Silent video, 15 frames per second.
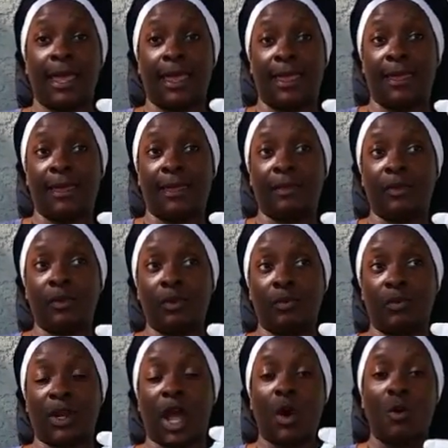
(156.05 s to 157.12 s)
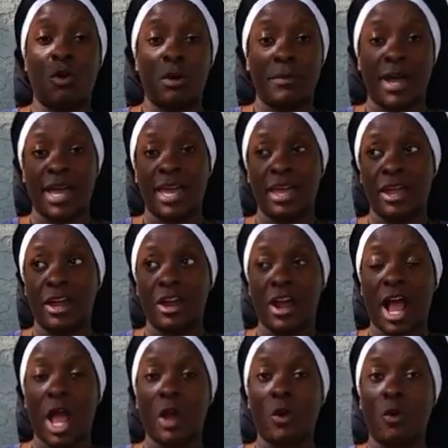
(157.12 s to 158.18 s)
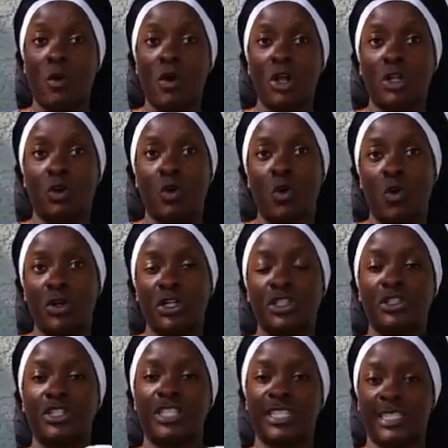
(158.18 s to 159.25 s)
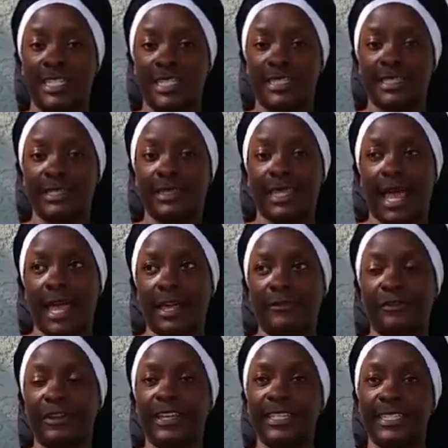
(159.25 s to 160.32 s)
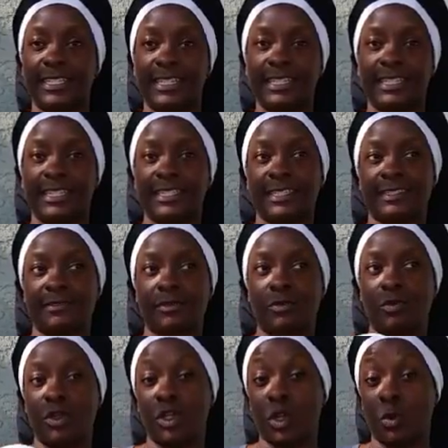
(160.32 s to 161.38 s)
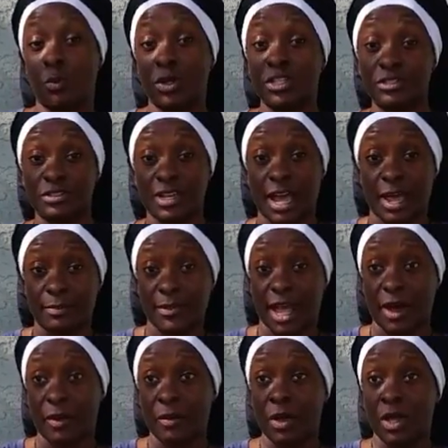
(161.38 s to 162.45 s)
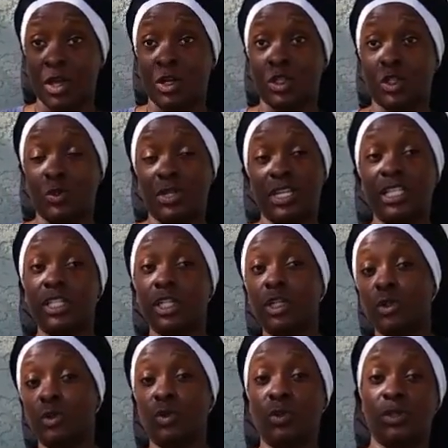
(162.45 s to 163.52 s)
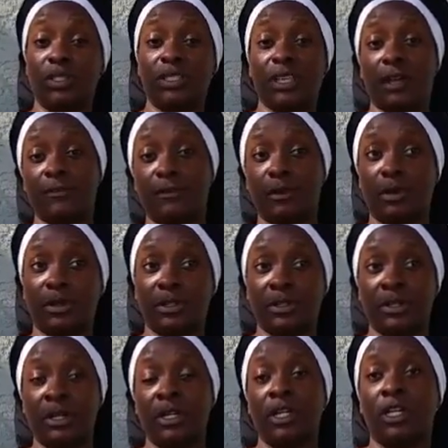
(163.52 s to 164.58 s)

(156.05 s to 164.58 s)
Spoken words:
And when I oil my hair, I oil according to the season. Like for instance, it's winter time now, so it is a little cool in South Florida.